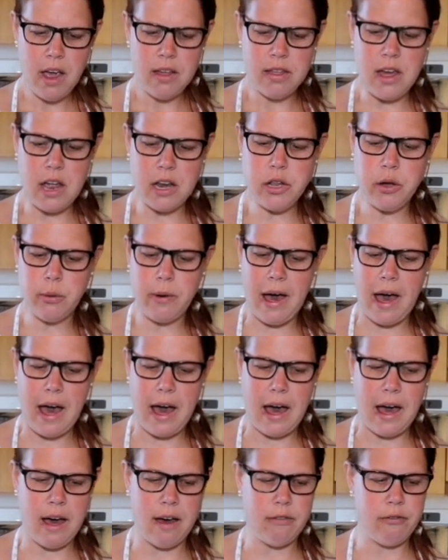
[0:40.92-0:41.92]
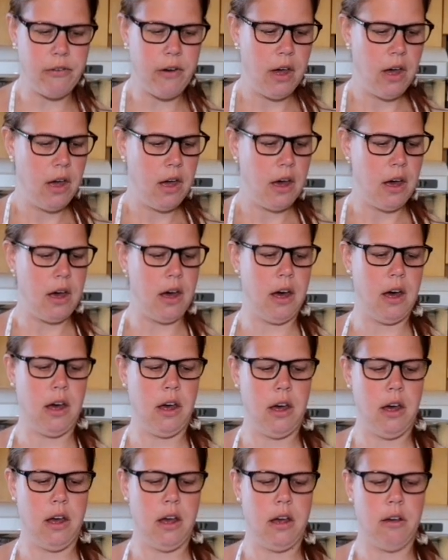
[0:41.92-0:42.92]
Then you have
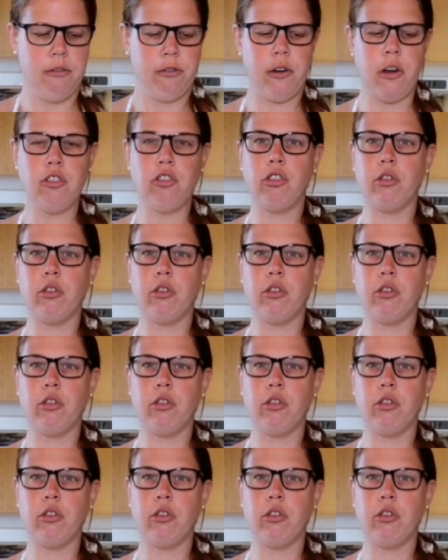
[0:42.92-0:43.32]
fresh